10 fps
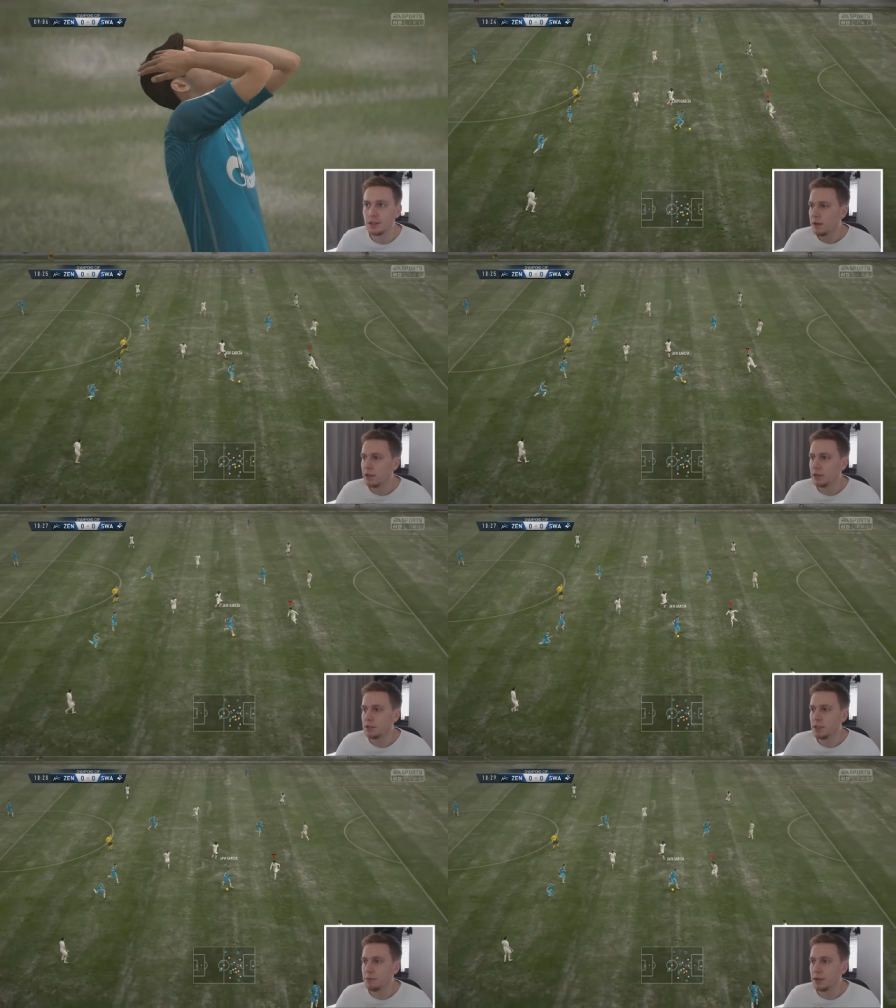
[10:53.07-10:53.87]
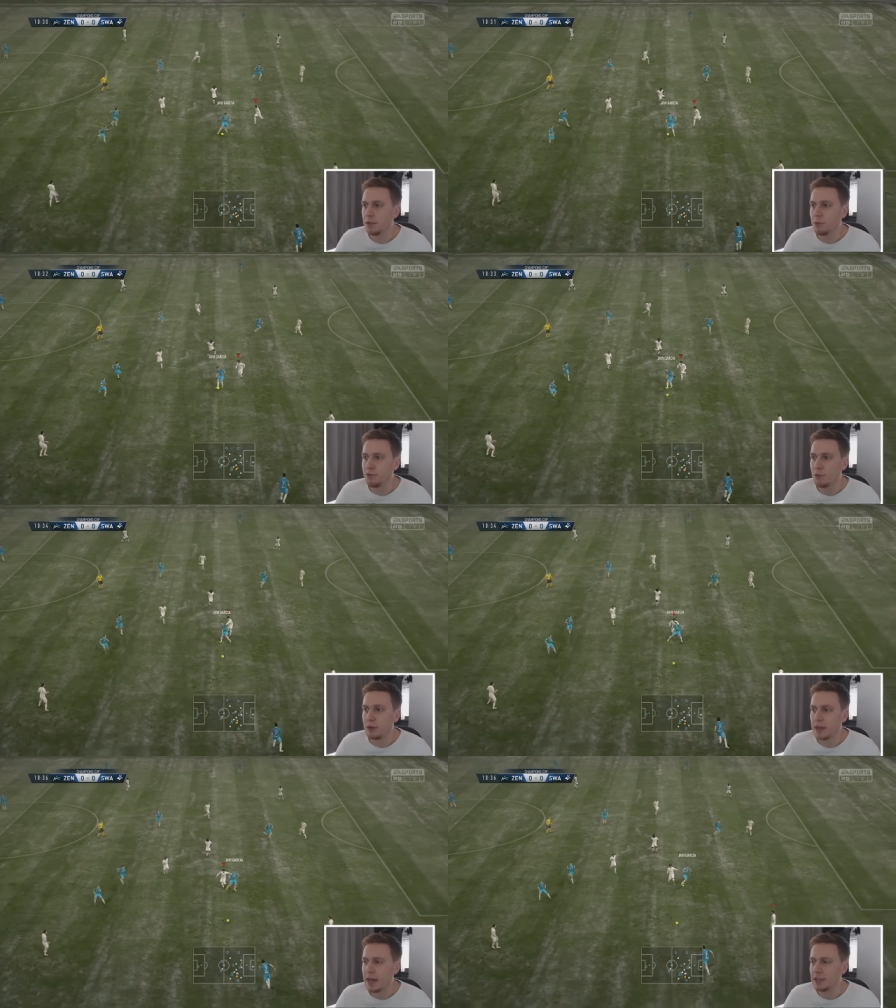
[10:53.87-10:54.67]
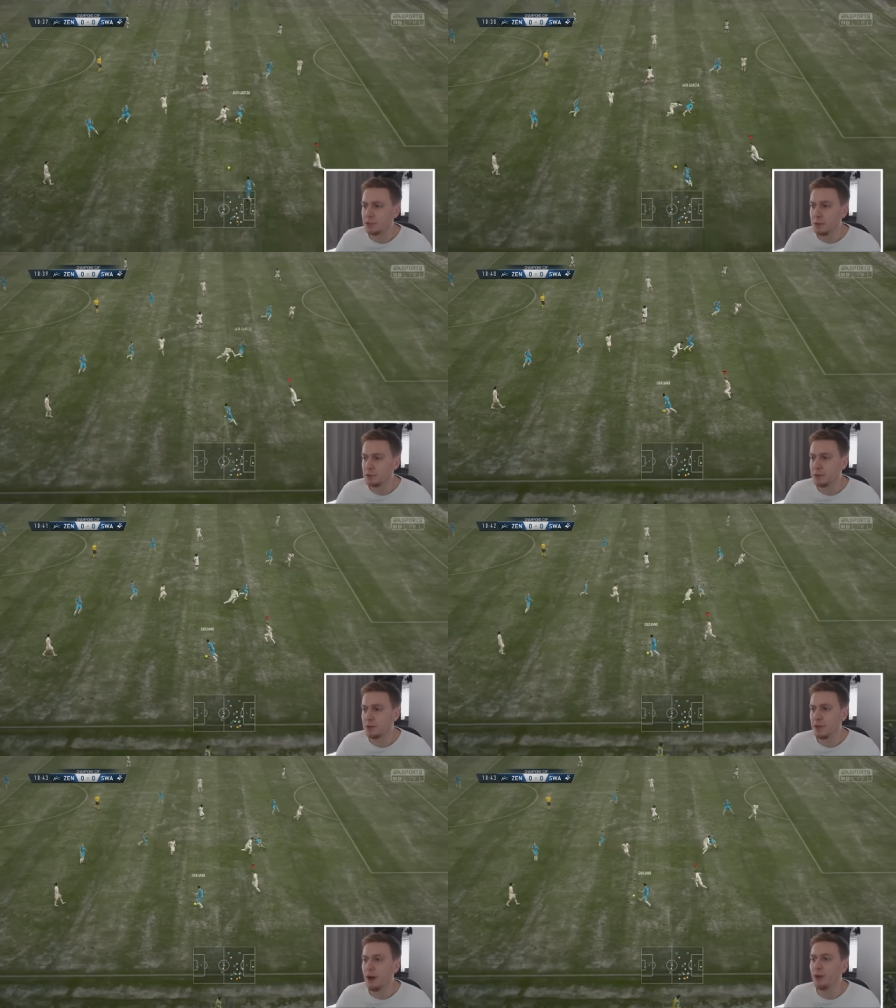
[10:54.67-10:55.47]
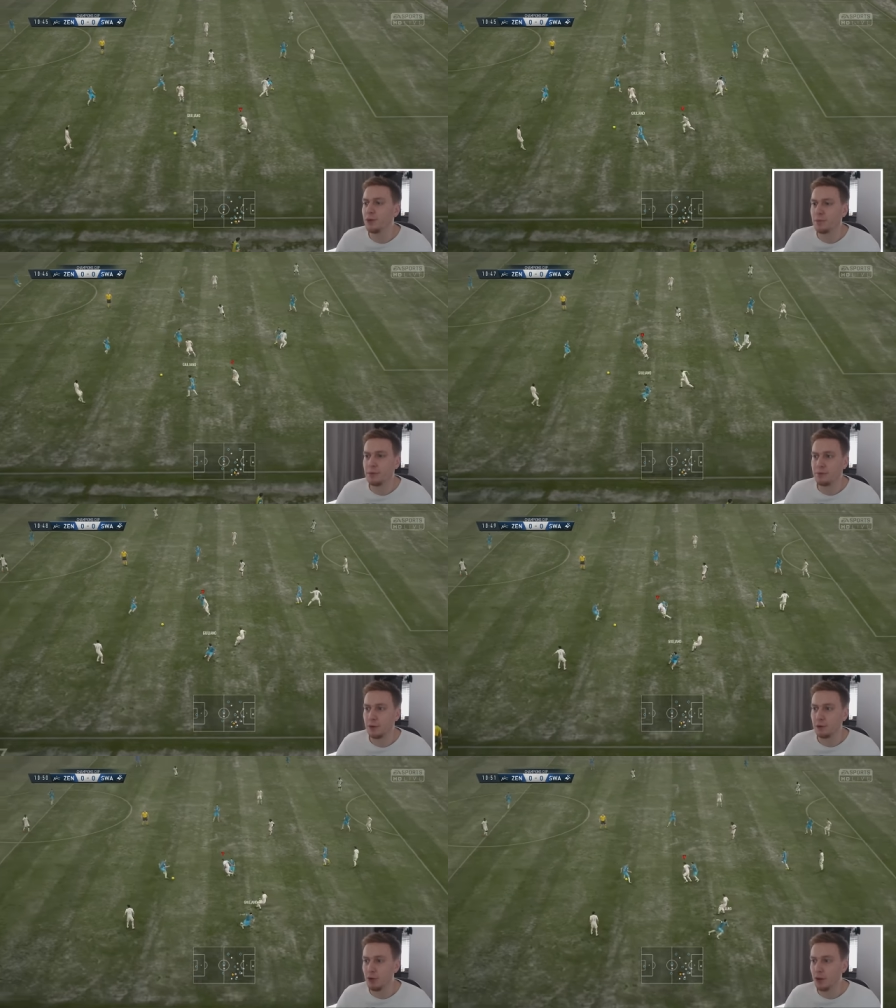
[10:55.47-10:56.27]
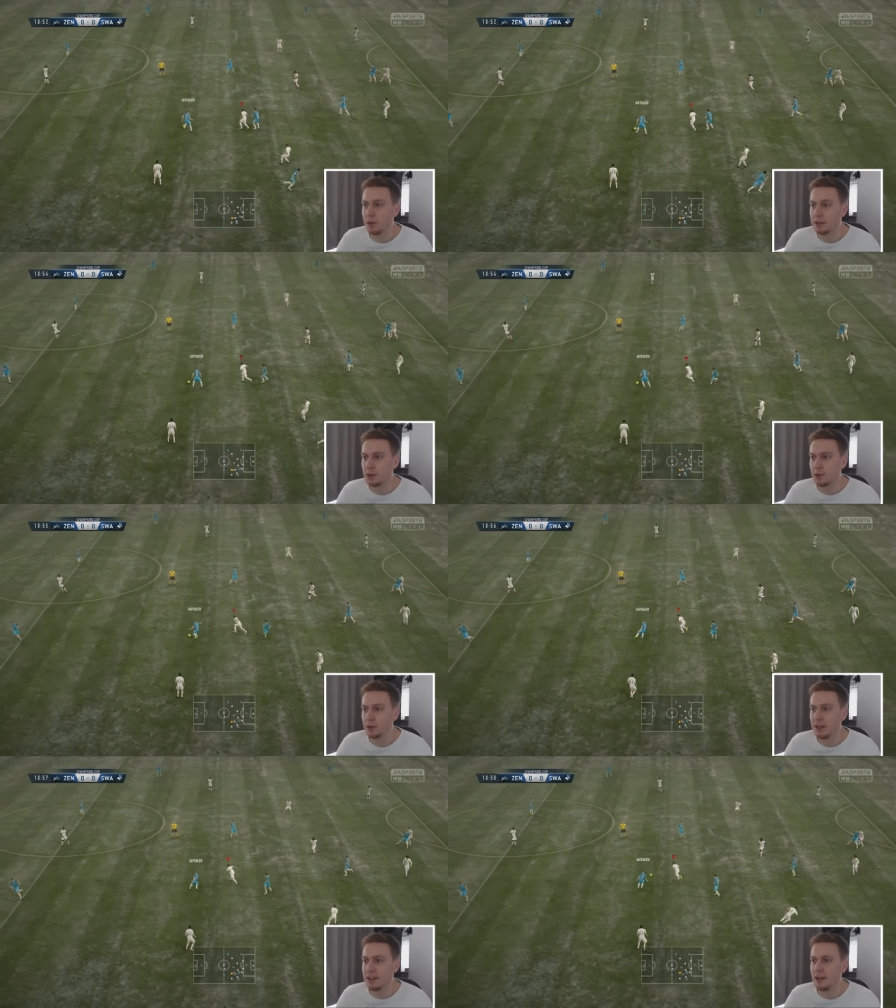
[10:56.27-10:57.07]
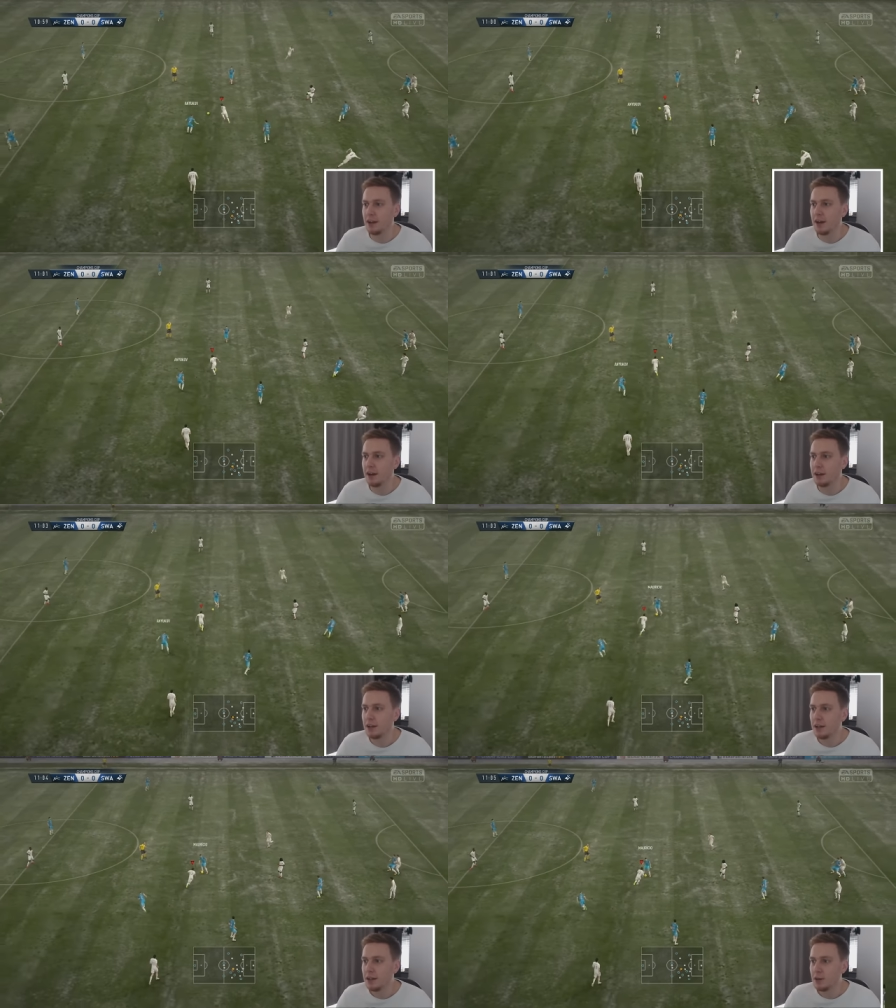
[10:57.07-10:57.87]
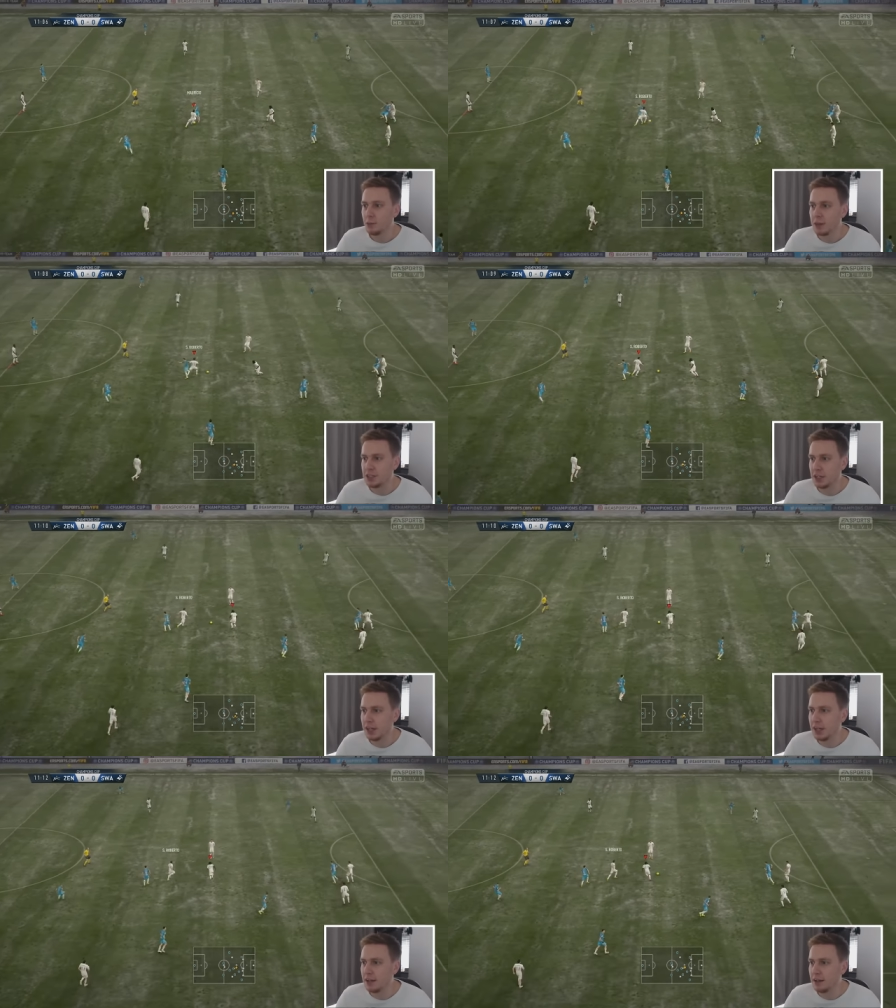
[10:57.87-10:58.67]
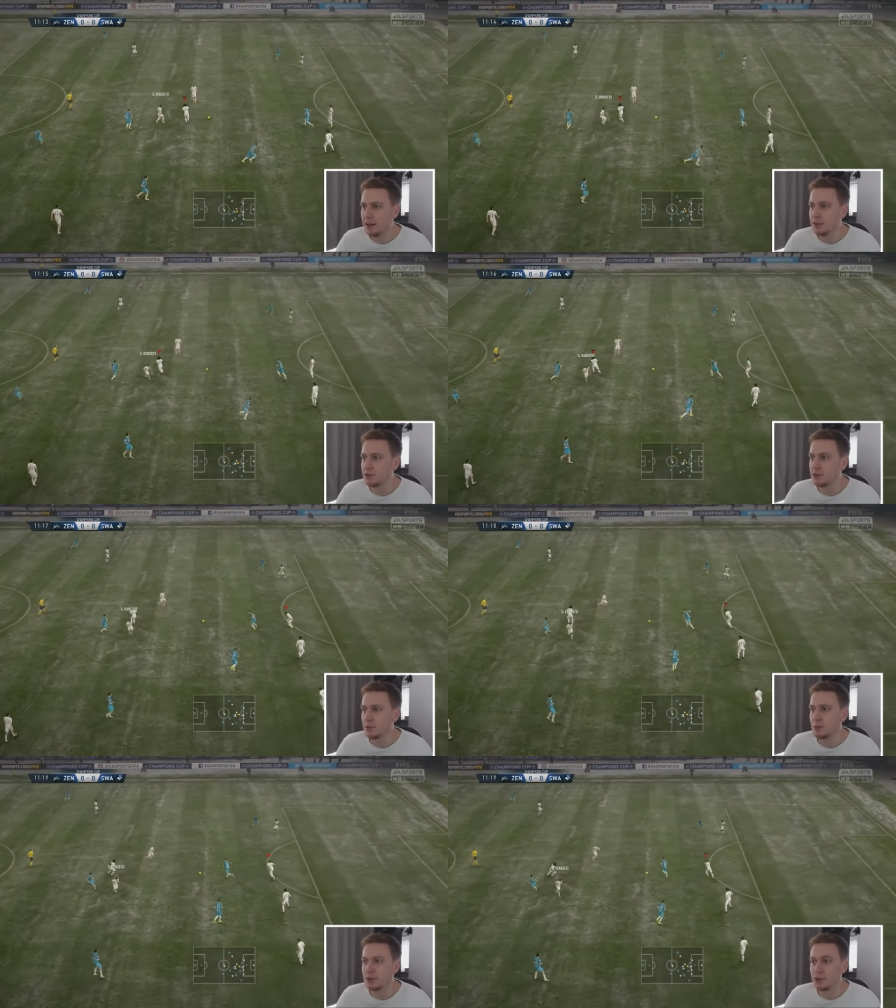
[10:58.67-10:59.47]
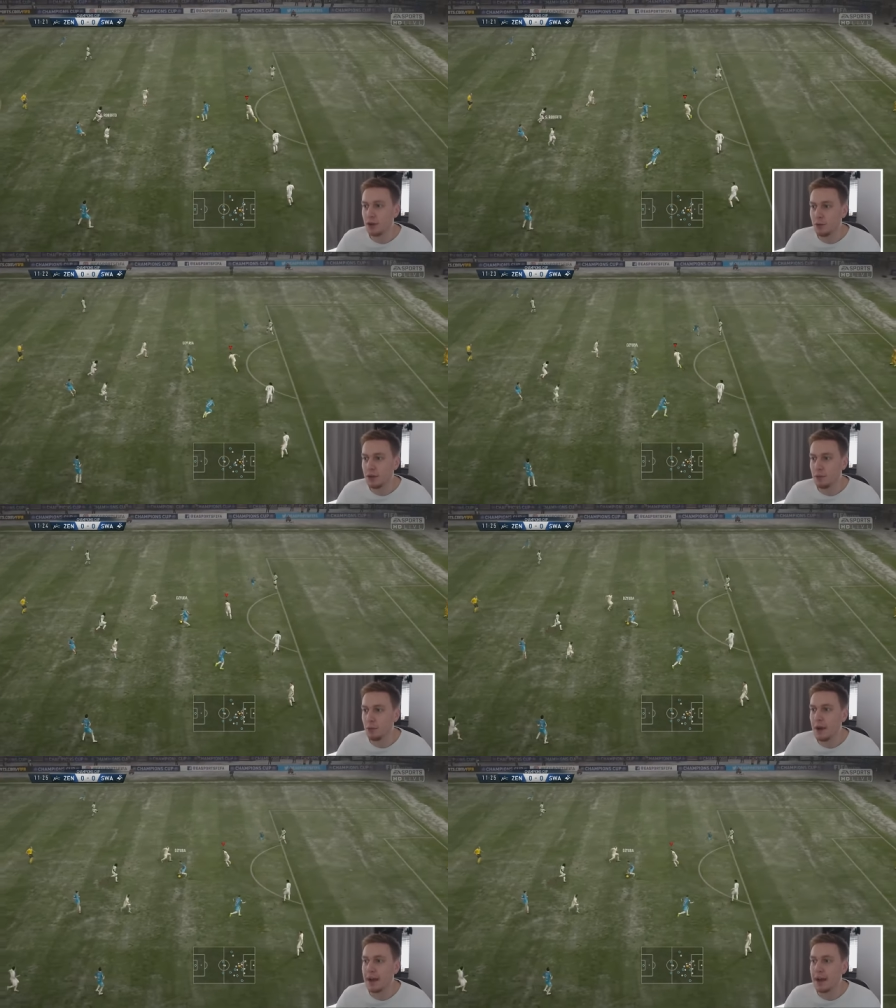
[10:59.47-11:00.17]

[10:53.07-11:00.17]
Javi Garcia bringing the ball forward again. He's supposed to be doing that holding midfield role, but he's gone on a little, uh, little mission here. And we're trying to win the ball